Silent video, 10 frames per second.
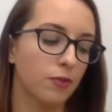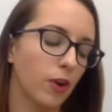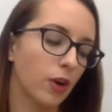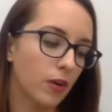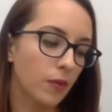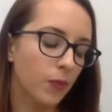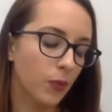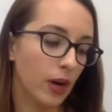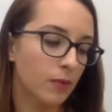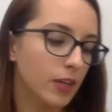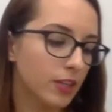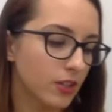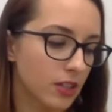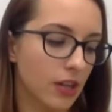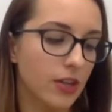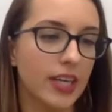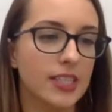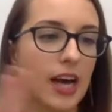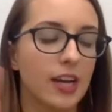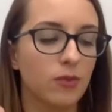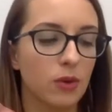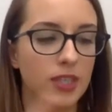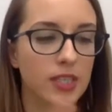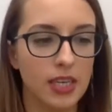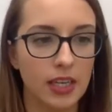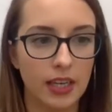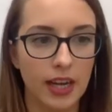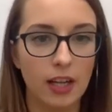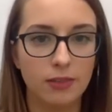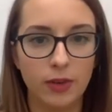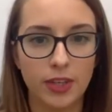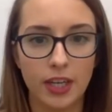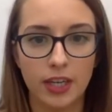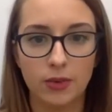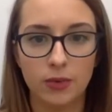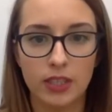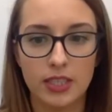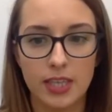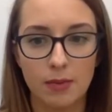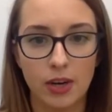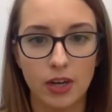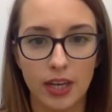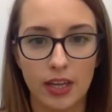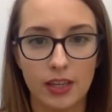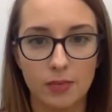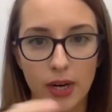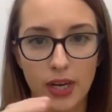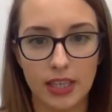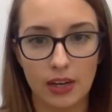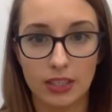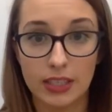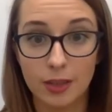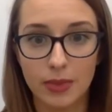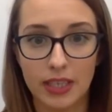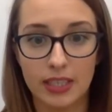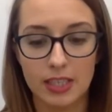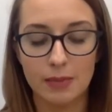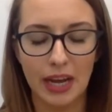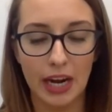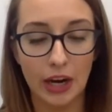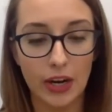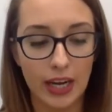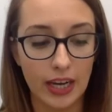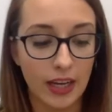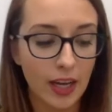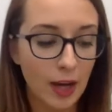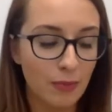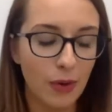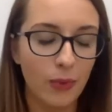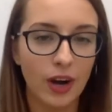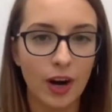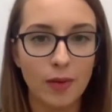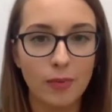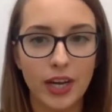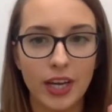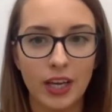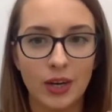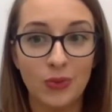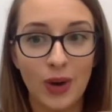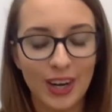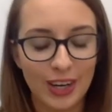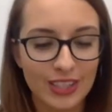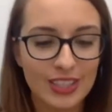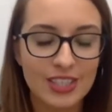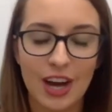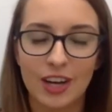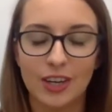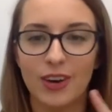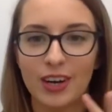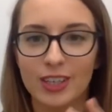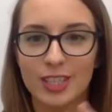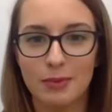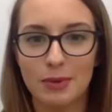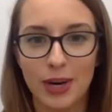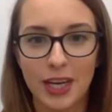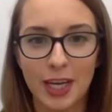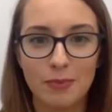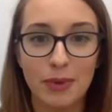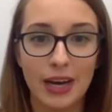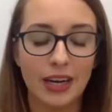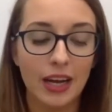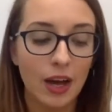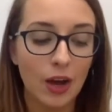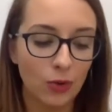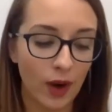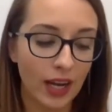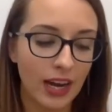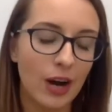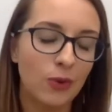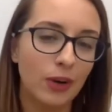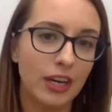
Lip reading: for what I'm going to do is tell you guys kind of what we're seeing in California real estate market, and then break it down a little bit into the Bay Area. But we are breaking records, not good records to be breaking, but Right now, we're